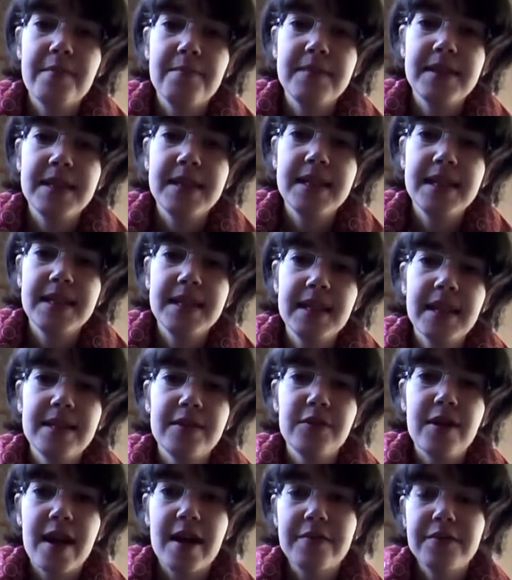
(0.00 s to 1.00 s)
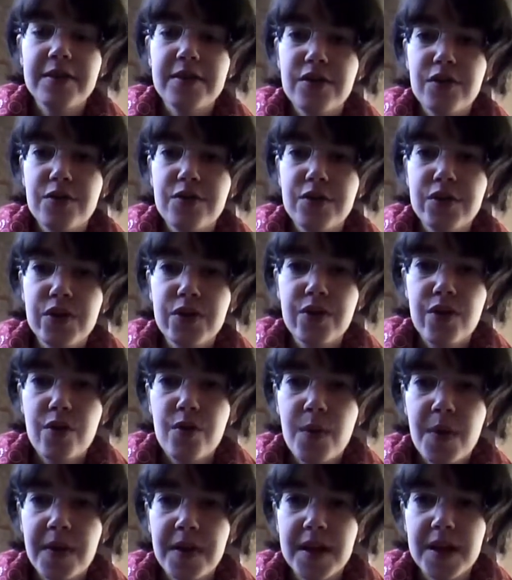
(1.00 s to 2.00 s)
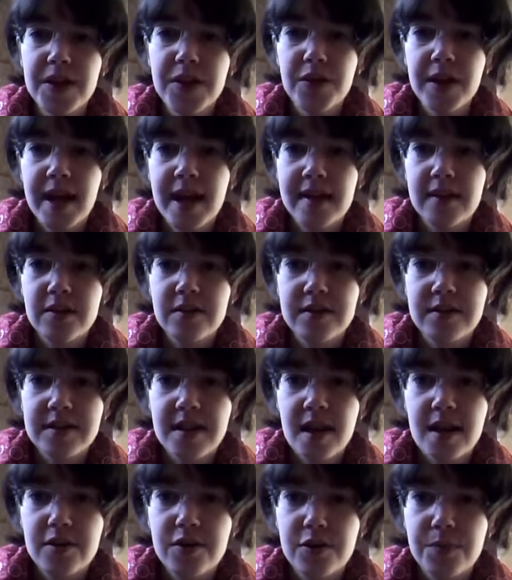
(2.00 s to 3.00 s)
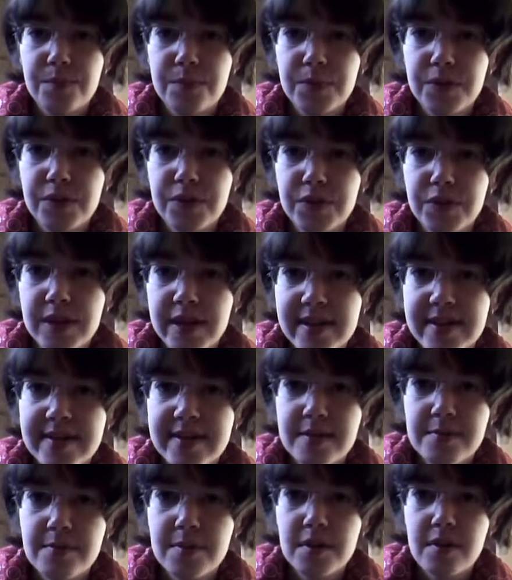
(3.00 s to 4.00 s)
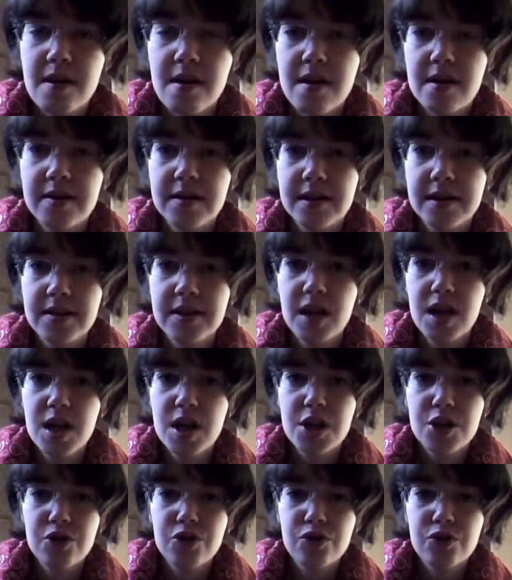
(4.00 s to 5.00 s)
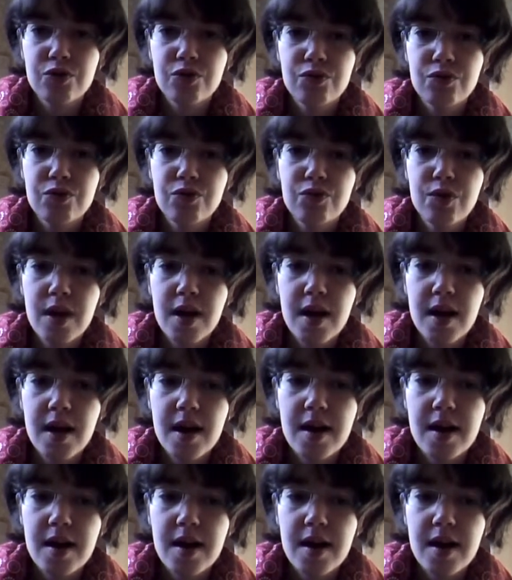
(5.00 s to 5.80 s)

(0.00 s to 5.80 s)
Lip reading: that meaning and you have a stone to go with it, you can decide to put that symbol on it to